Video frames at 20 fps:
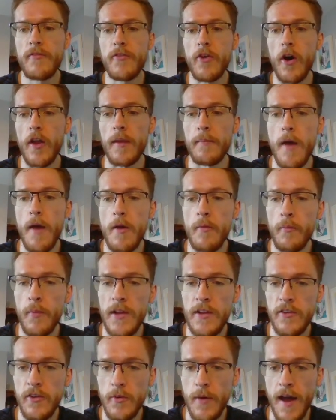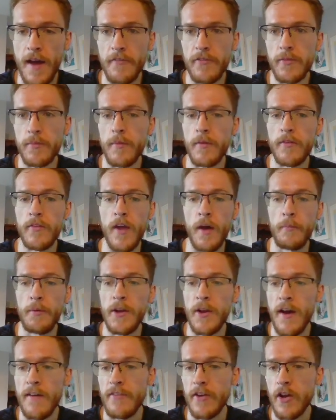got at the moment, we do have some, we do
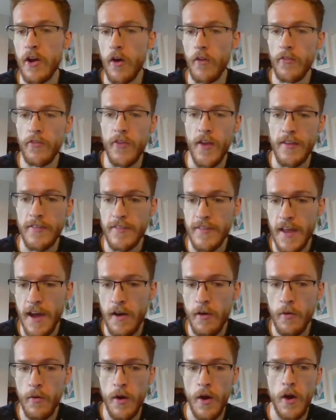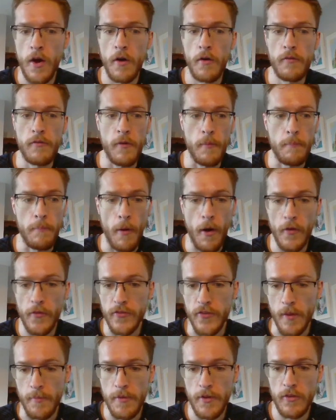have a contest now for bot
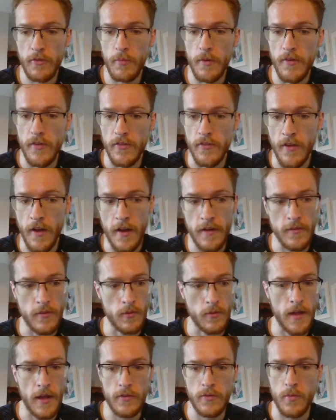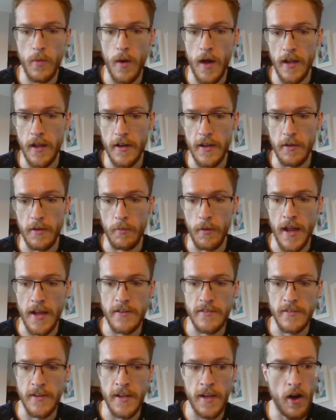summons, which is nice. Oh, that was quite a lucky one, actually.